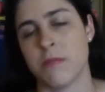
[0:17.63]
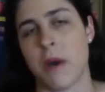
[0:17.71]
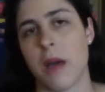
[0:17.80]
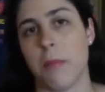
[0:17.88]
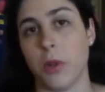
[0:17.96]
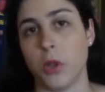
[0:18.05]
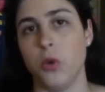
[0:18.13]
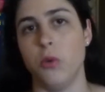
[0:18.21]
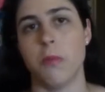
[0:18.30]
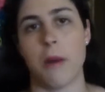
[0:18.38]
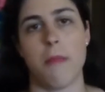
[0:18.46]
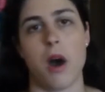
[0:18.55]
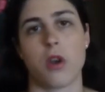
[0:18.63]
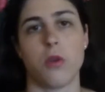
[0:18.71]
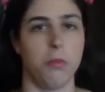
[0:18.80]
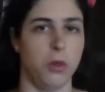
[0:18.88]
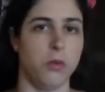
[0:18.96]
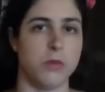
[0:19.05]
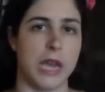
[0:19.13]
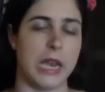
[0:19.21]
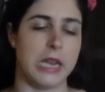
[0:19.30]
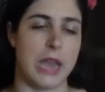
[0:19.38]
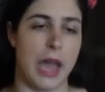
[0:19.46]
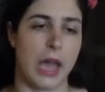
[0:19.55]
my Modern Bloom
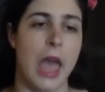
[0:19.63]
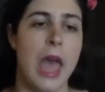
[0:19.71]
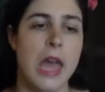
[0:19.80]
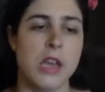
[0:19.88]
Titan deck.